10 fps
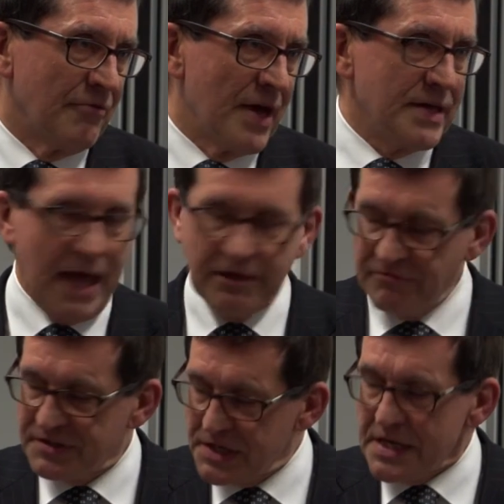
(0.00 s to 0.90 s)
They
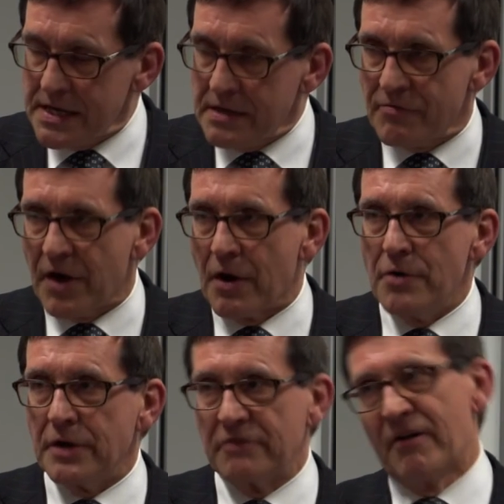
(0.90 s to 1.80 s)
can see their
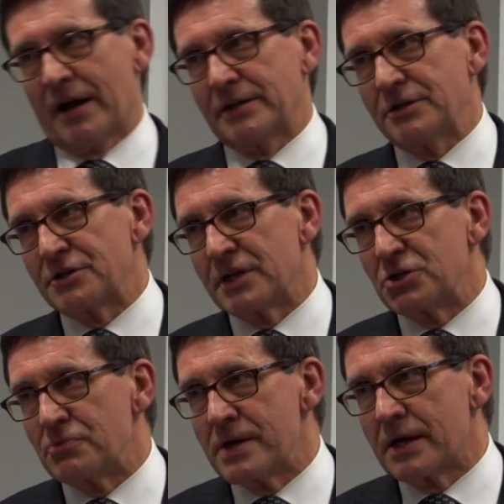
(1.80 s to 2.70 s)
own advantage and they
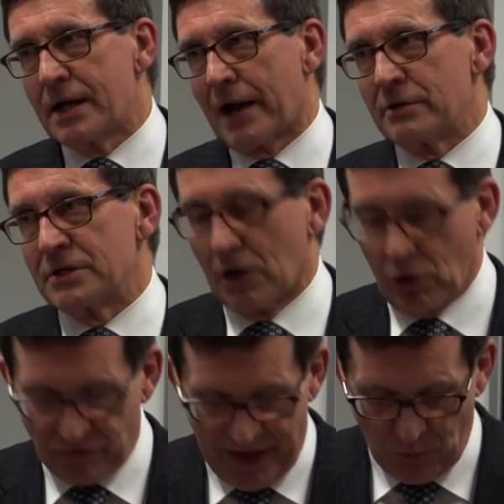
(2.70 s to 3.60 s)
should be encouraged
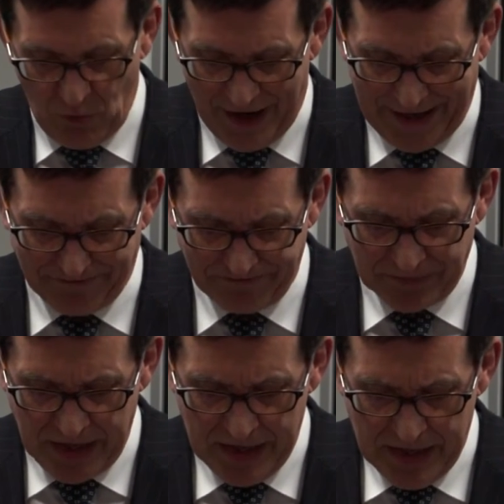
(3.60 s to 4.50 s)
along that way.
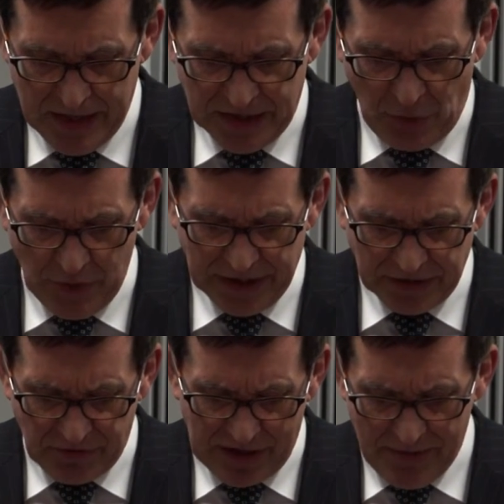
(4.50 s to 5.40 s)
So we
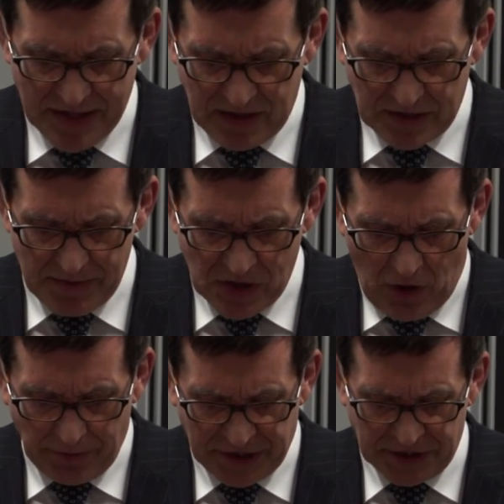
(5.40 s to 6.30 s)
didn't recommend that there be
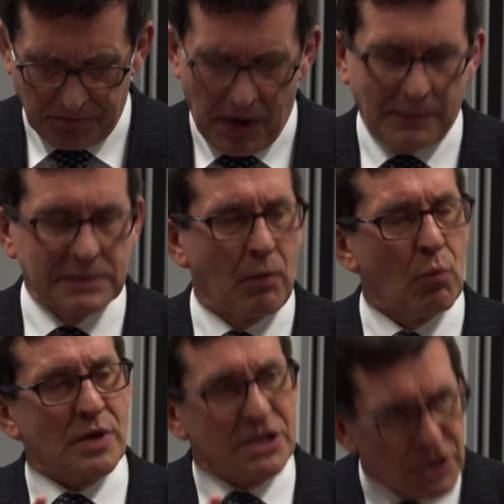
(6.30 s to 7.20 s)
competition payments.
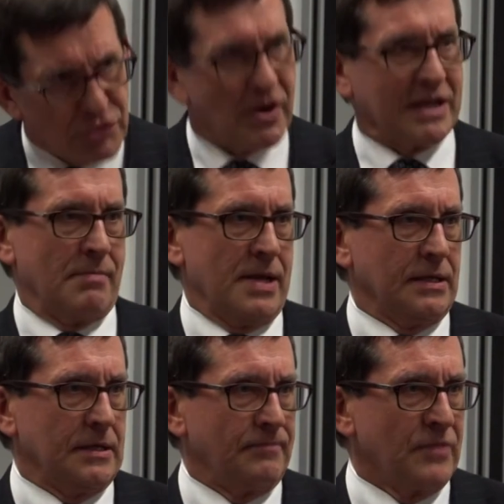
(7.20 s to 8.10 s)
What we did recommend
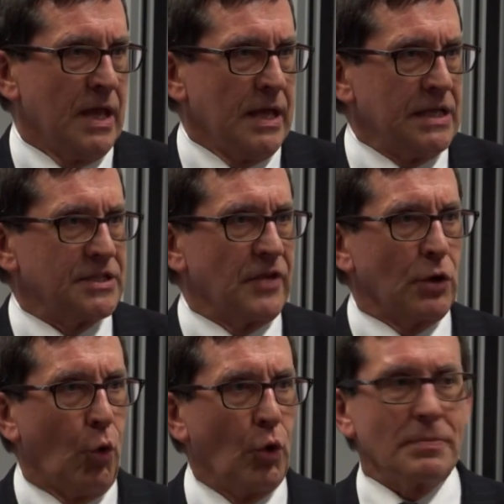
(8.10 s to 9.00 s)
is that
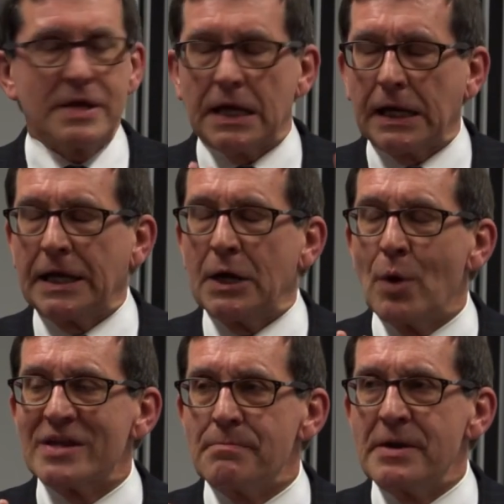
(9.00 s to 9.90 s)
it ought to be clear
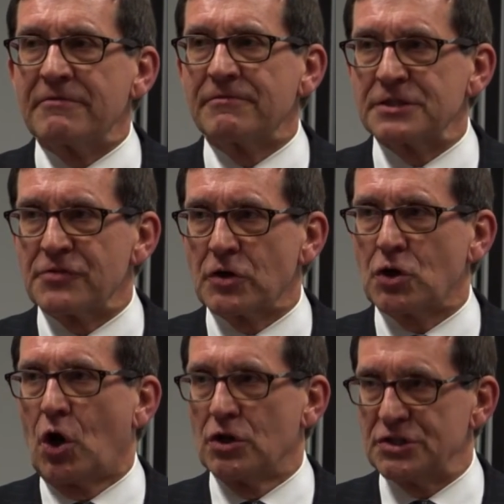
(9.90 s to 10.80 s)
where the benefits and the
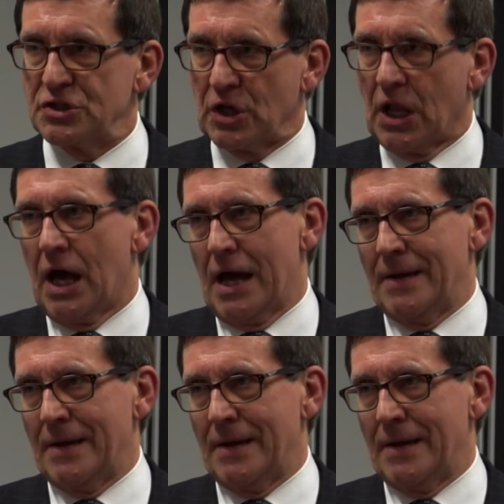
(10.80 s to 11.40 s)
costs lie.